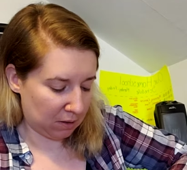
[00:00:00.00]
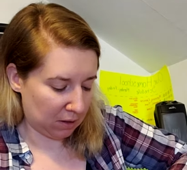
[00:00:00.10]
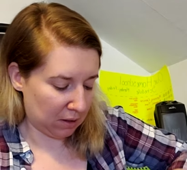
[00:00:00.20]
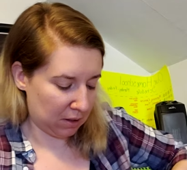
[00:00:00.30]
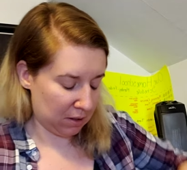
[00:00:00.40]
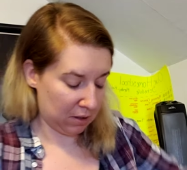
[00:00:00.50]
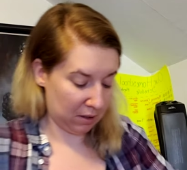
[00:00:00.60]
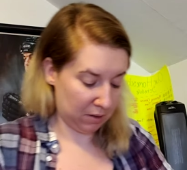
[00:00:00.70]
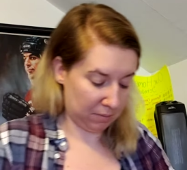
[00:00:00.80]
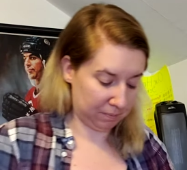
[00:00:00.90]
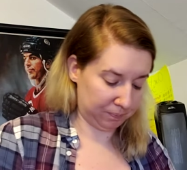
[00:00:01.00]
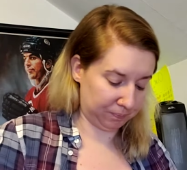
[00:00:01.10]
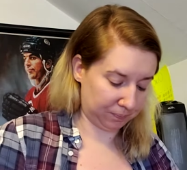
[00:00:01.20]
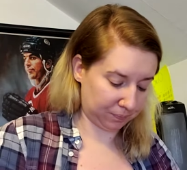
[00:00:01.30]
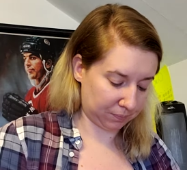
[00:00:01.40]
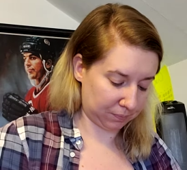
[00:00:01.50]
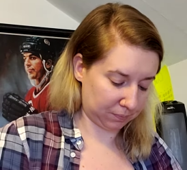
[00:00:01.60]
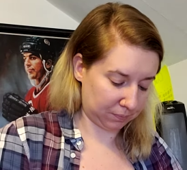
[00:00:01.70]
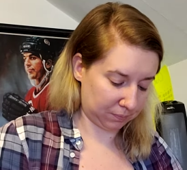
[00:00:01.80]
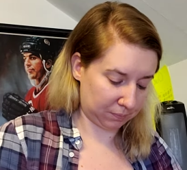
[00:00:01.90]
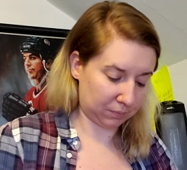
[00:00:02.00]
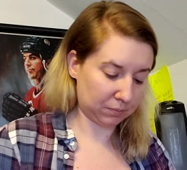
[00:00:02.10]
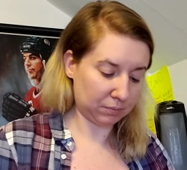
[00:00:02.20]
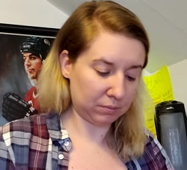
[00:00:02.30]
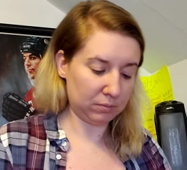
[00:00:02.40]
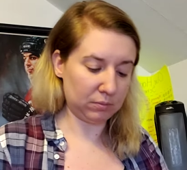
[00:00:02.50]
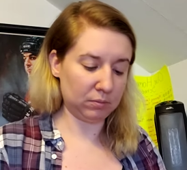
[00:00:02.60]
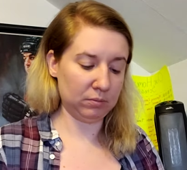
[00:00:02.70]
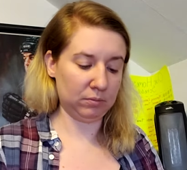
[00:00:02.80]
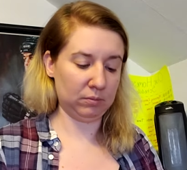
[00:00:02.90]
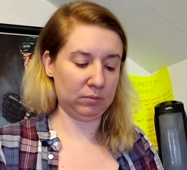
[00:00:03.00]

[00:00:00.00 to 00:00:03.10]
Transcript: (no one is talking)